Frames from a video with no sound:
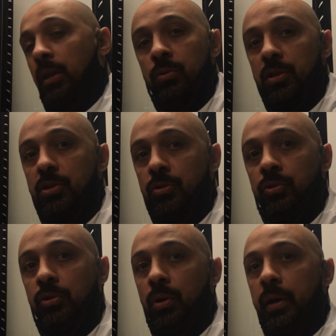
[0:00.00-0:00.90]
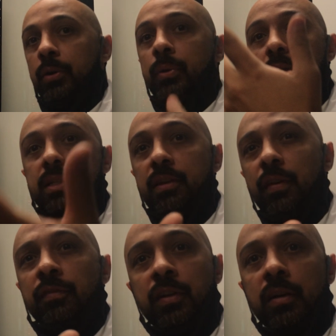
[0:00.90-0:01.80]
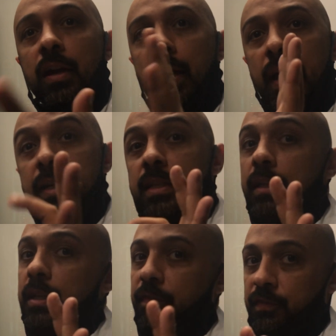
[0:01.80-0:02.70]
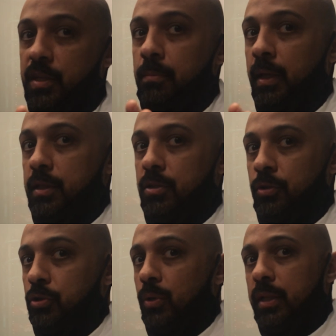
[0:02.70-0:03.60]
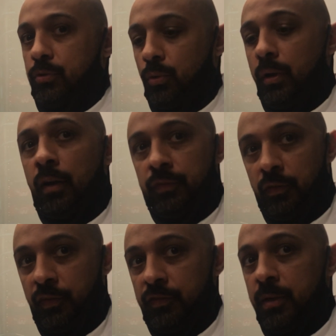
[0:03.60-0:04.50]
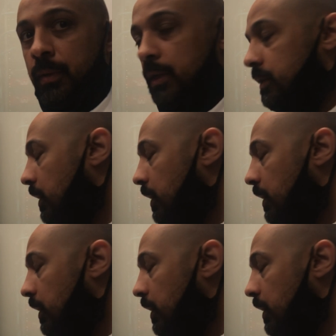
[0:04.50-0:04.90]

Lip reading: down this controller, you will receive after exactly 15 minutes. Usually it works after 15 minutes.